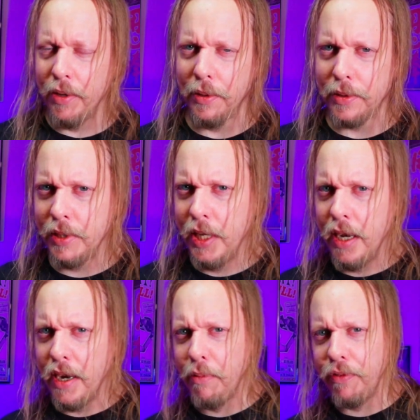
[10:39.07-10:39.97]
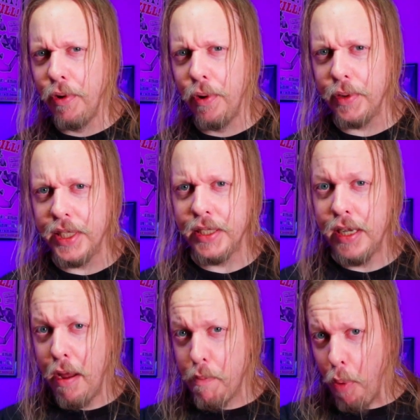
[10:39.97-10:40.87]
cause number 4 is
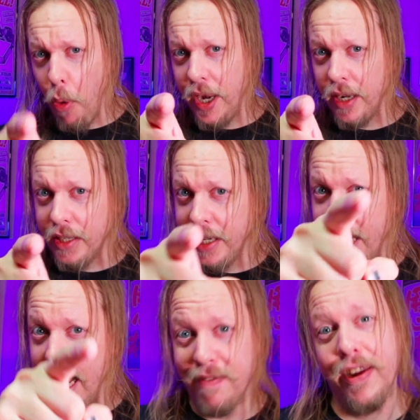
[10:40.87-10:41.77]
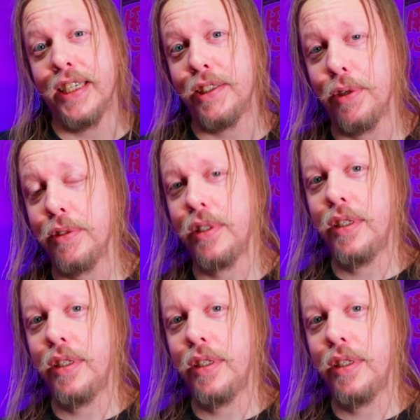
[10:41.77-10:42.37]
point and click adventures.